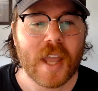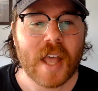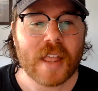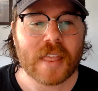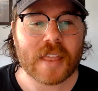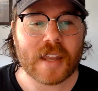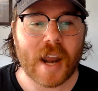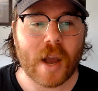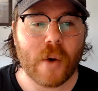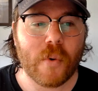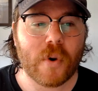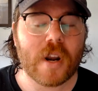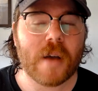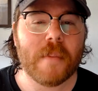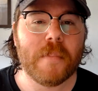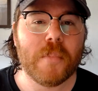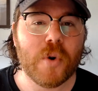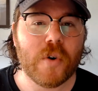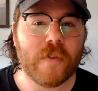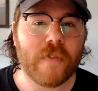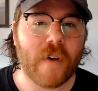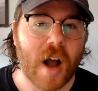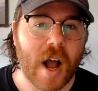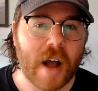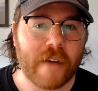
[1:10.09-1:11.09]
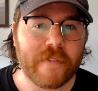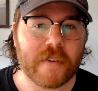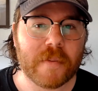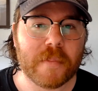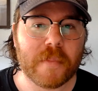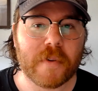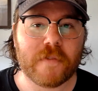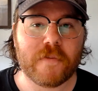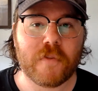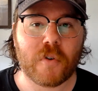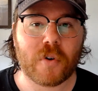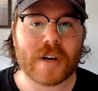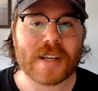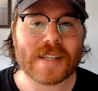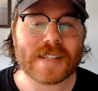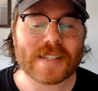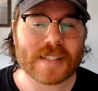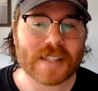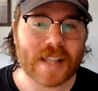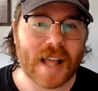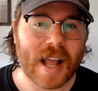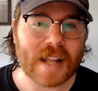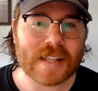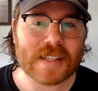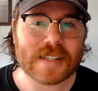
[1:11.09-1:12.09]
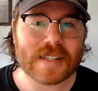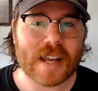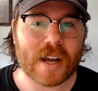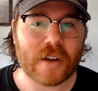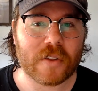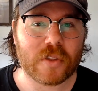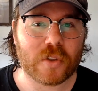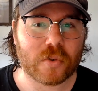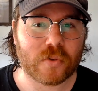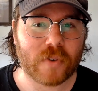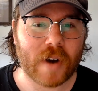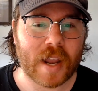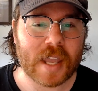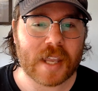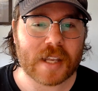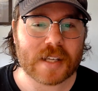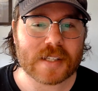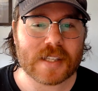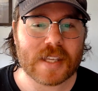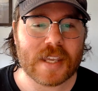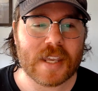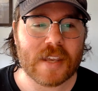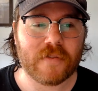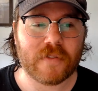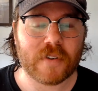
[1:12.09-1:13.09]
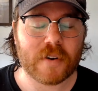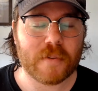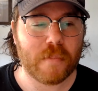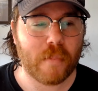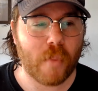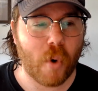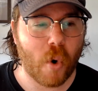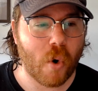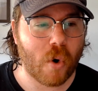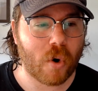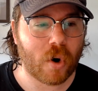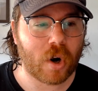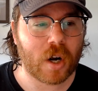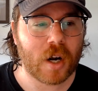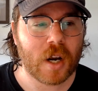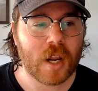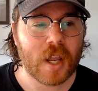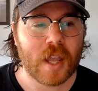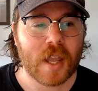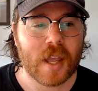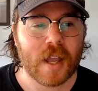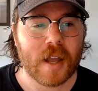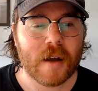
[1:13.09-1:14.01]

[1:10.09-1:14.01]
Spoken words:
that I want to move off him before he slides down the ranks even more.